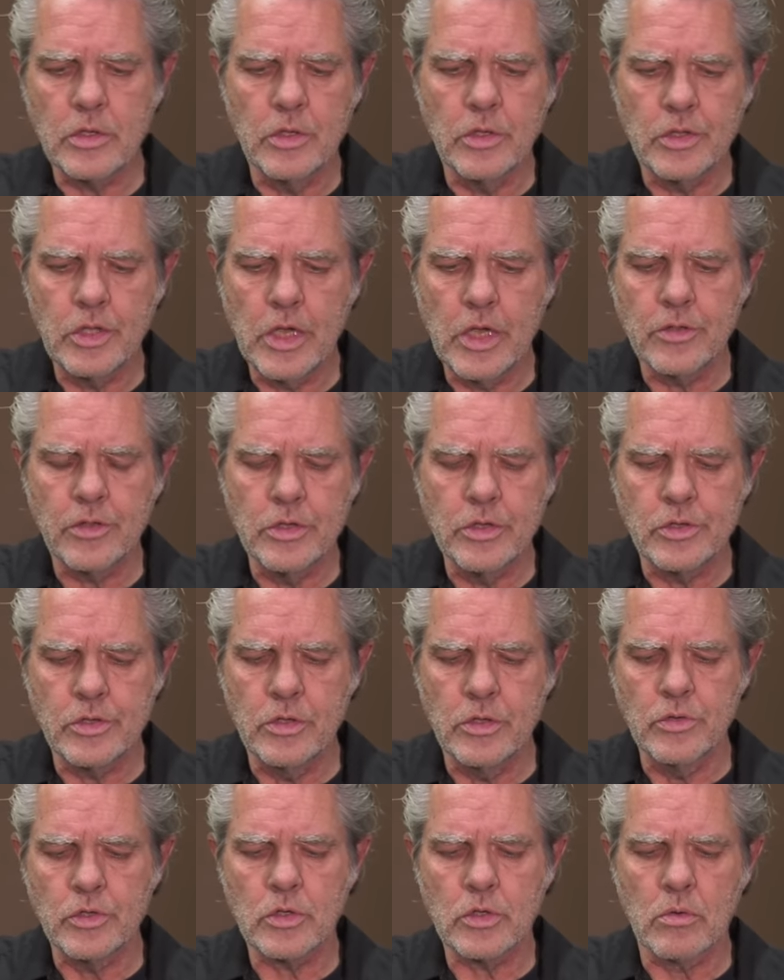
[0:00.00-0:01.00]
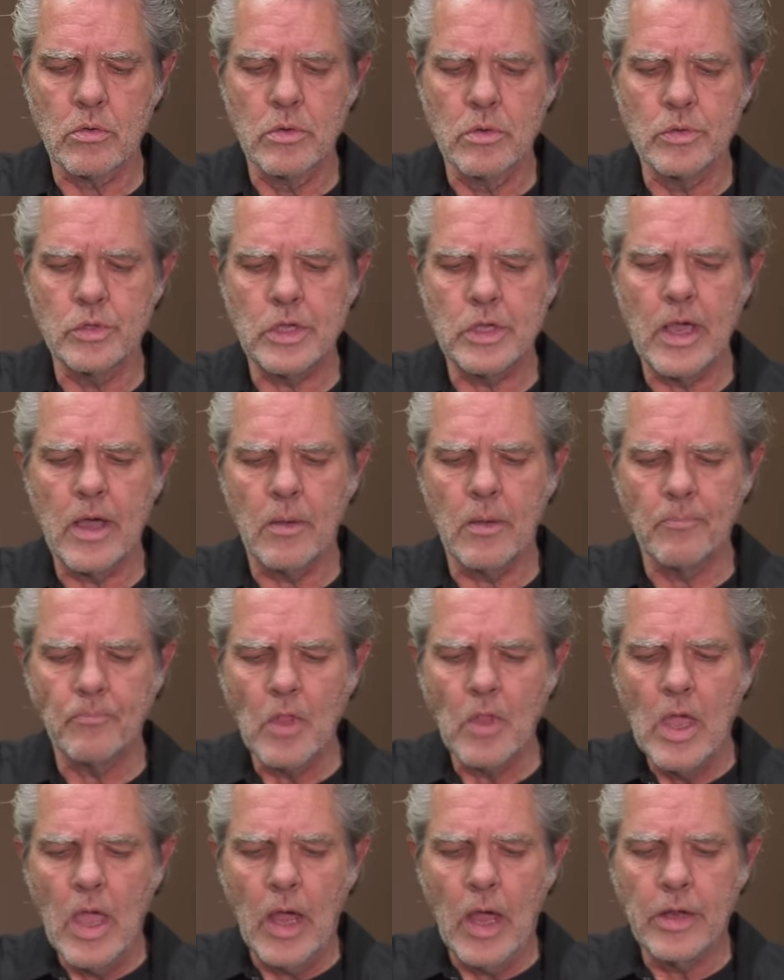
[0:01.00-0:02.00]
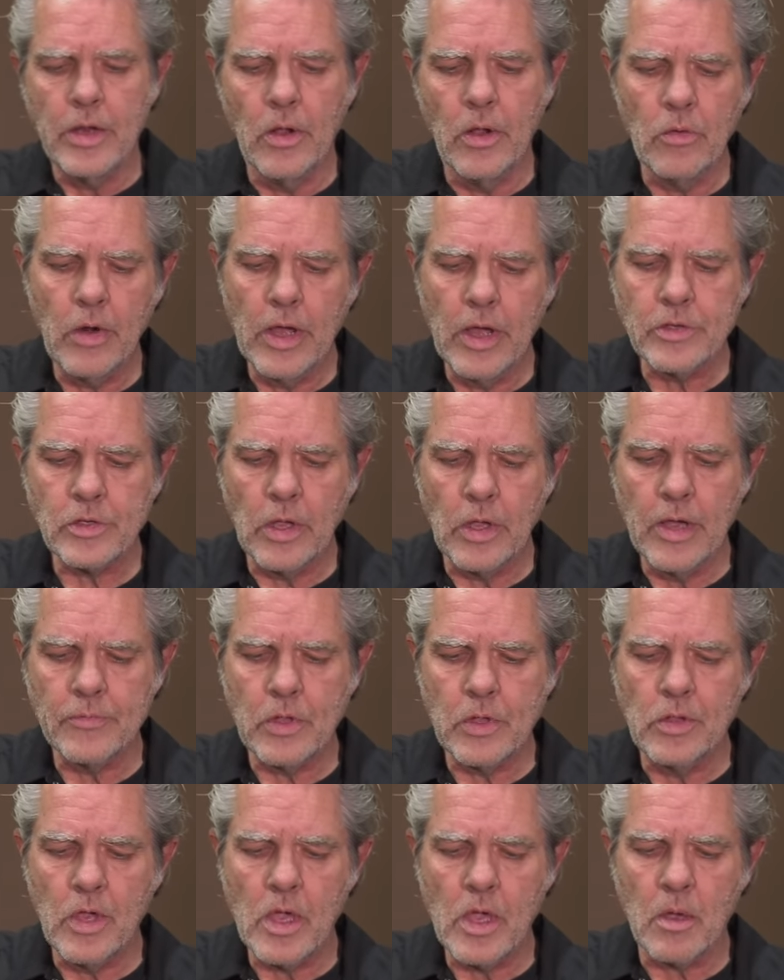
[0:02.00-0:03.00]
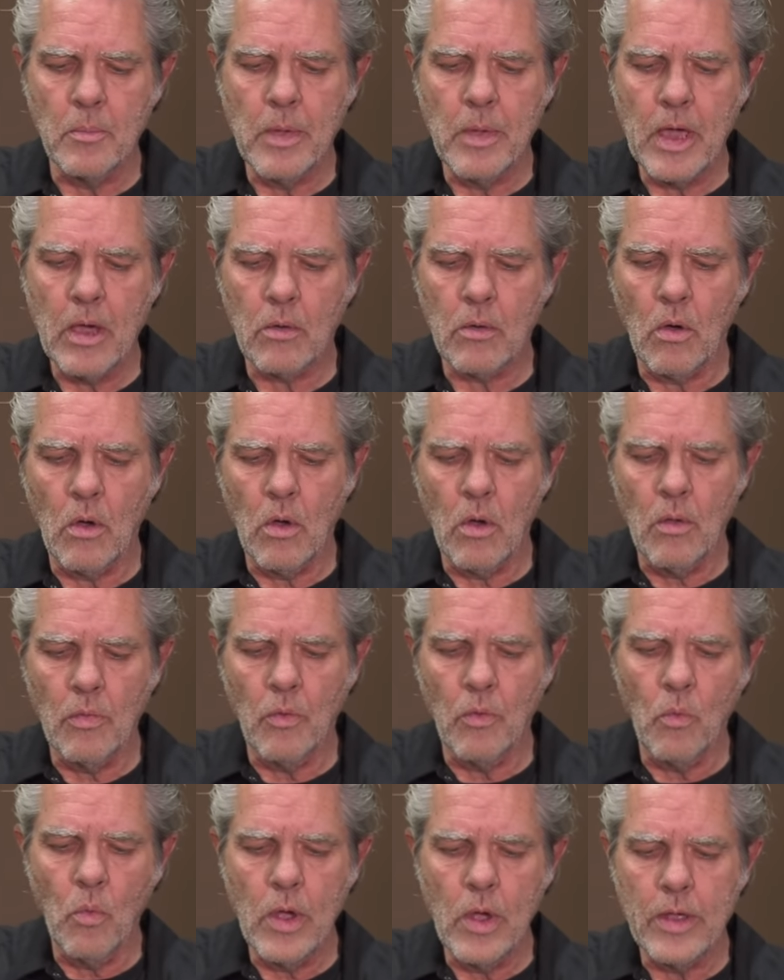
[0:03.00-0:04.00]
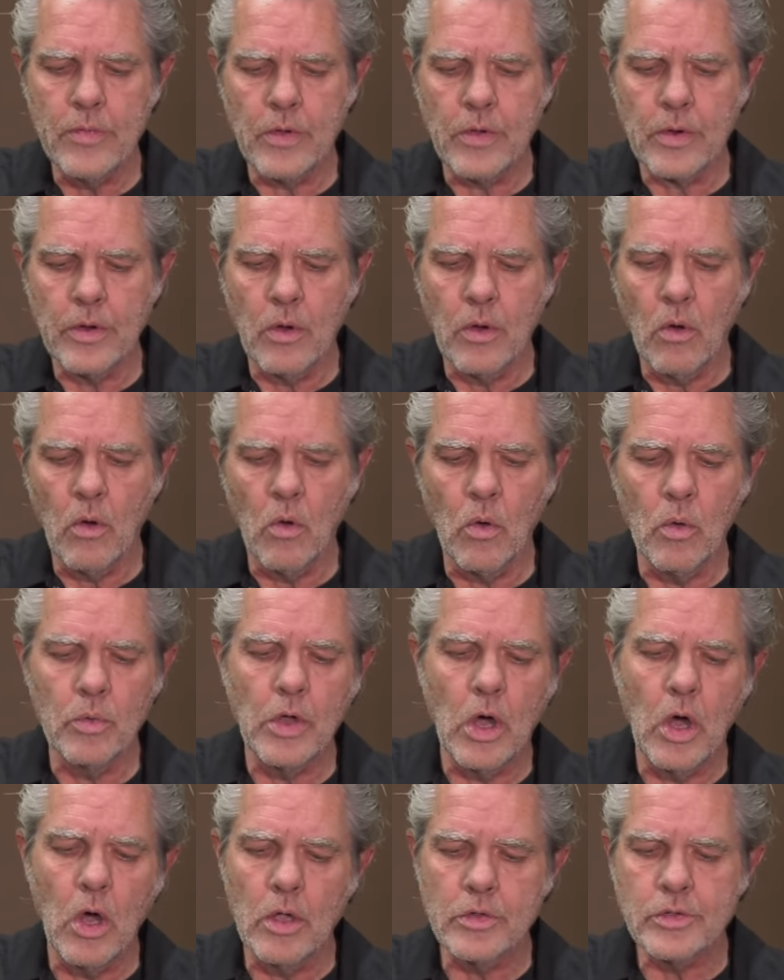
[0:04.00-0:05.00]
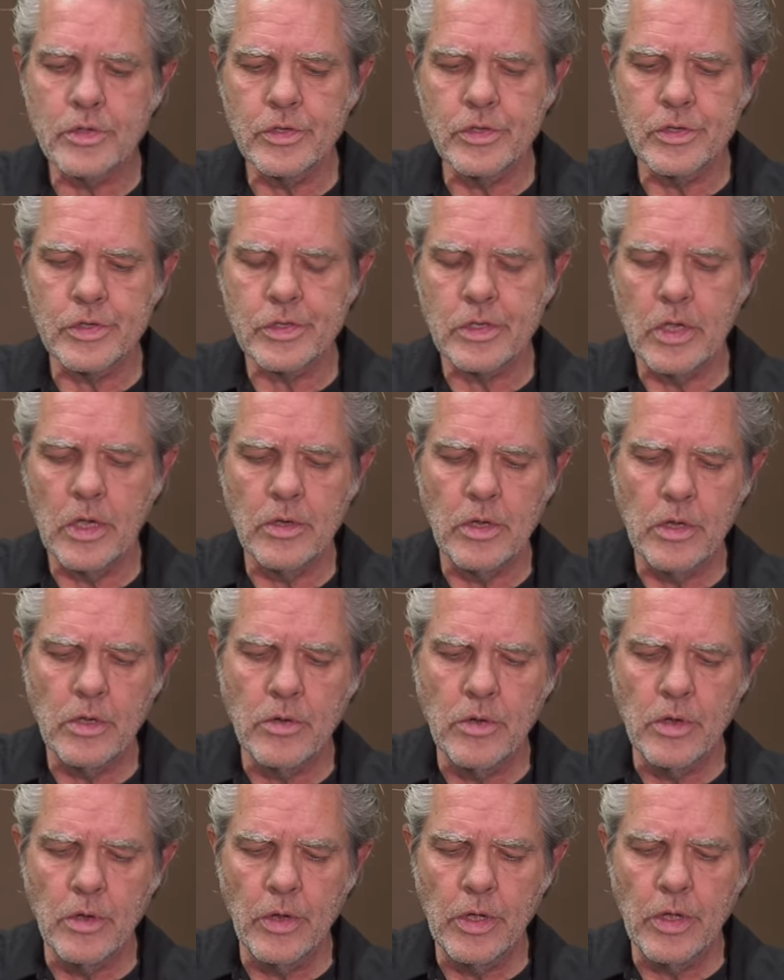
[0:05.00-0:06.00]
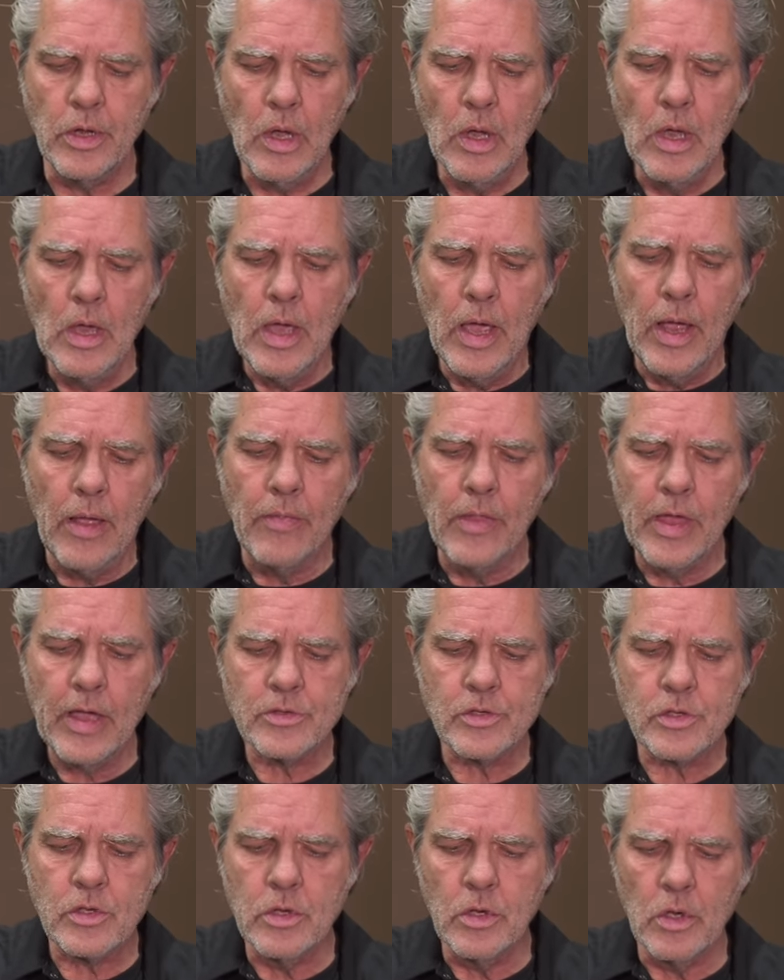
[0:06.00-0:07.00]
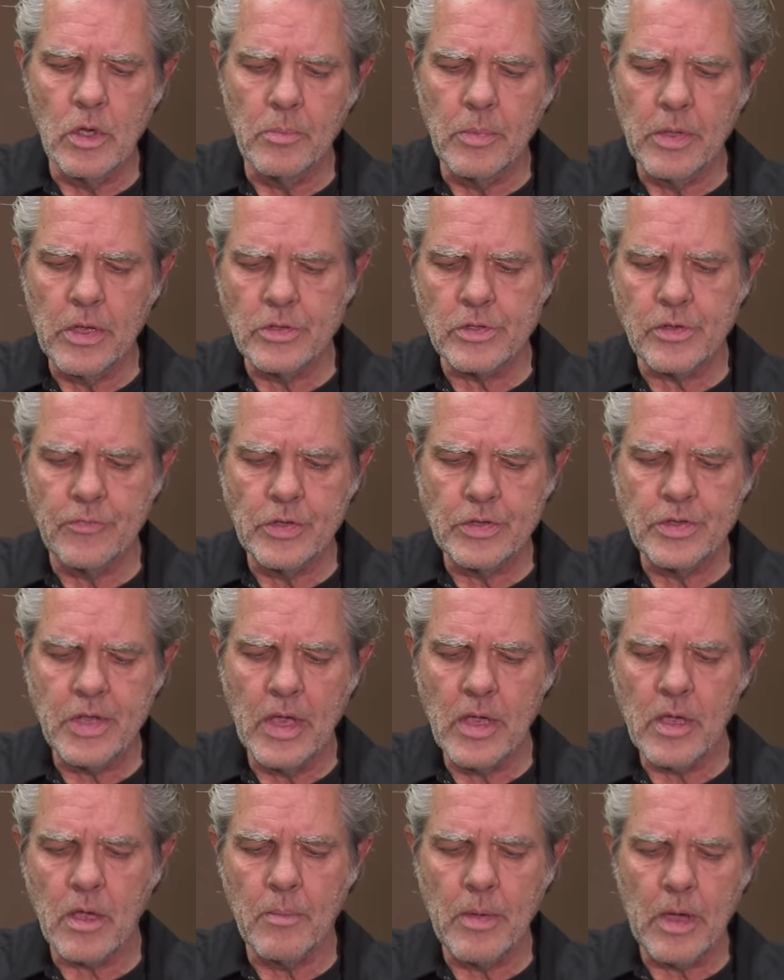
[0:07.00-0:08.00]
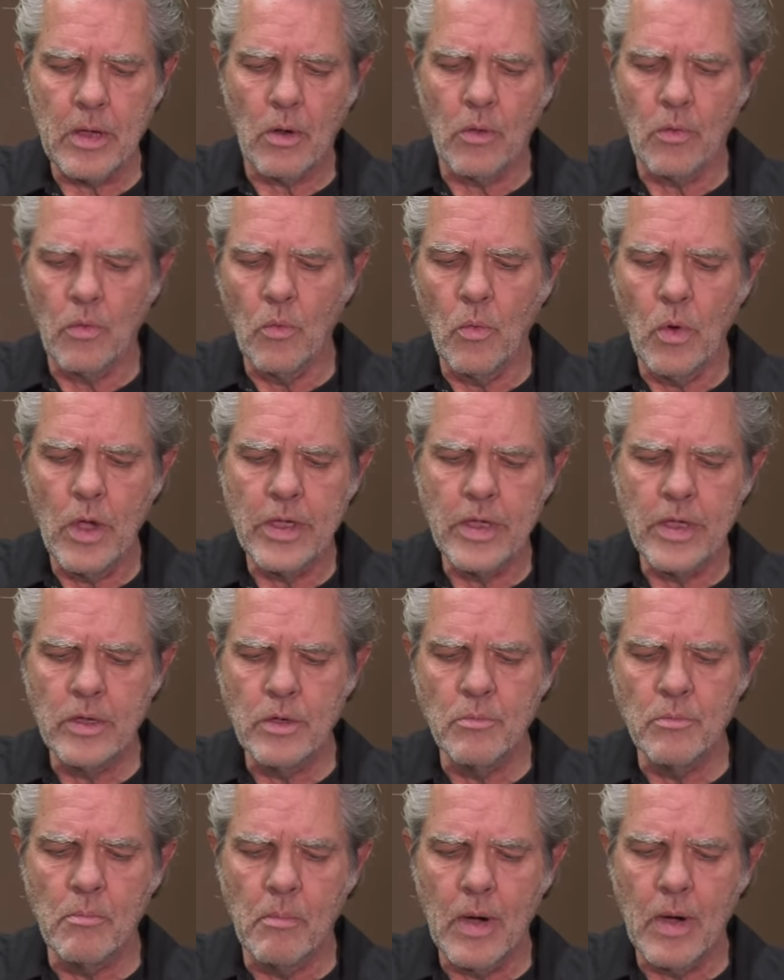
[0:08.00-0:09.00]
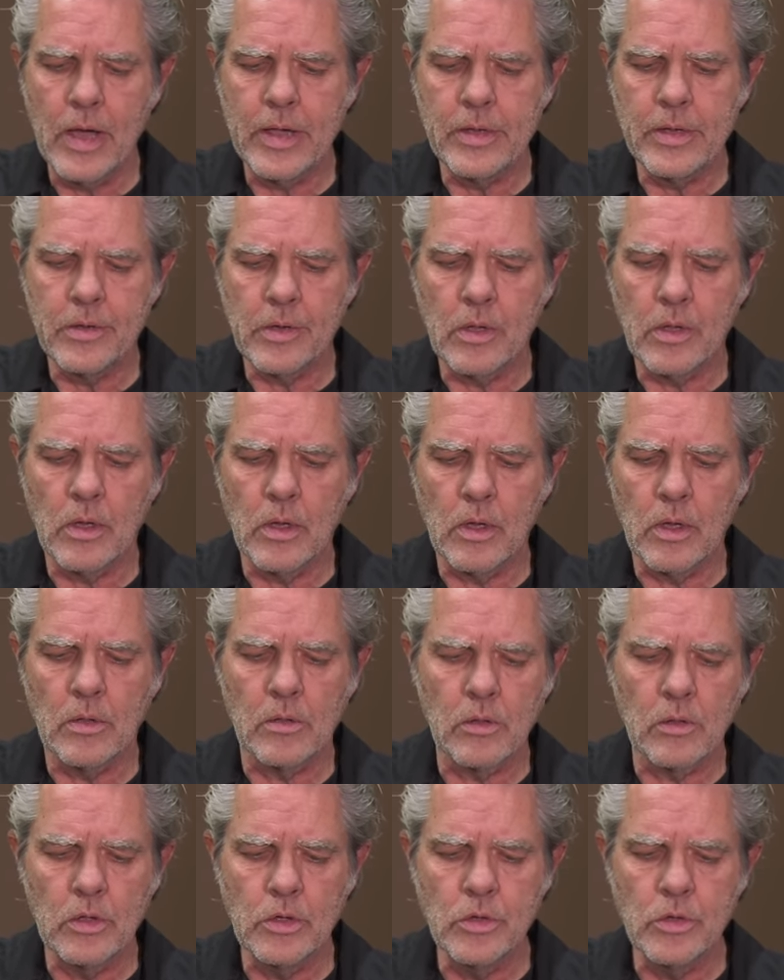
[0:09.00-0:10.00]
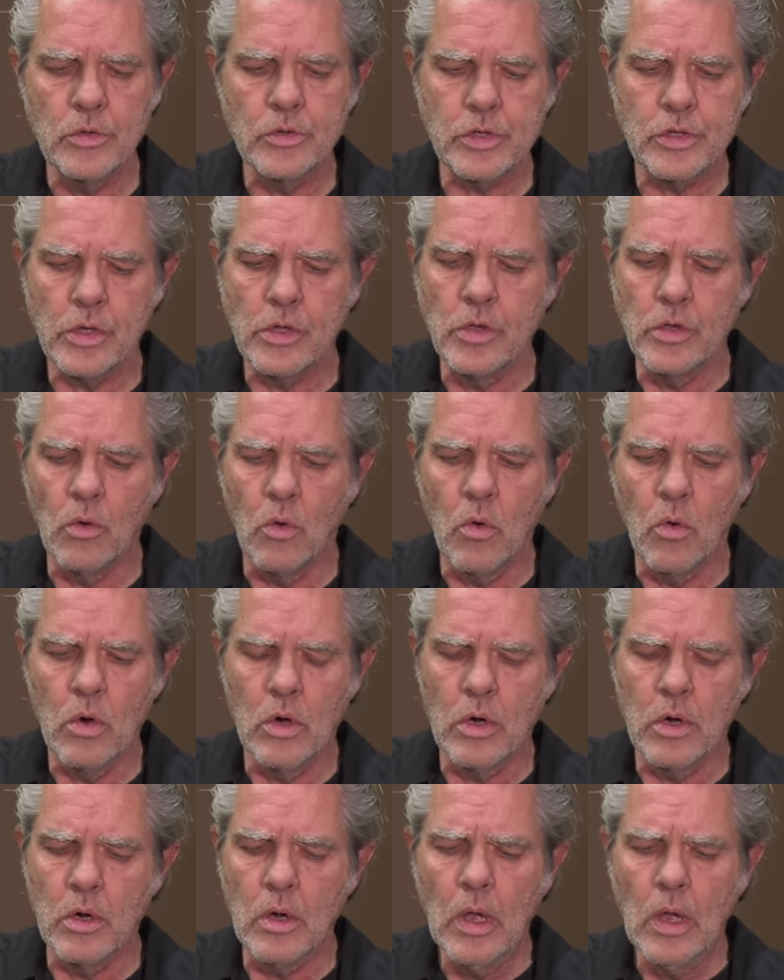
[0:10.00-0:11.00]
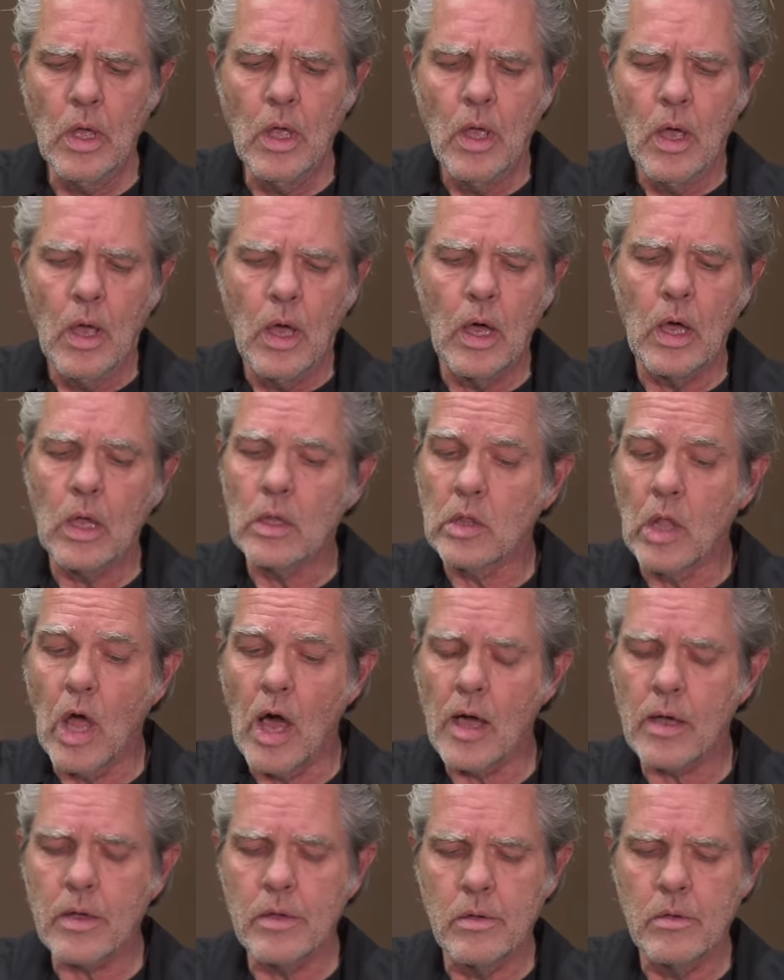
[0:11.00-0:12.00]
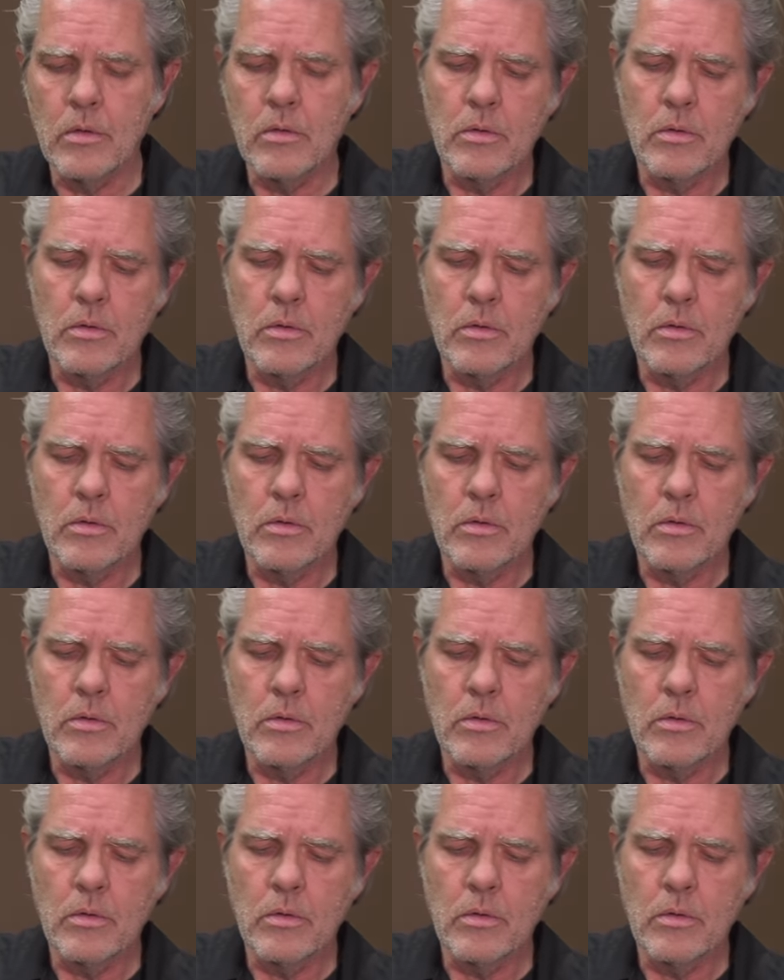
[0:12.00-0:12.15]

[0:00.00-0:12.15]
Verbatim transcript: going to take these two screws out, and you don't actually have to take them out all the way. They're going to hold onto the sending unit, and that's good because if you take them out all the way, you might uh, lose your uh, lock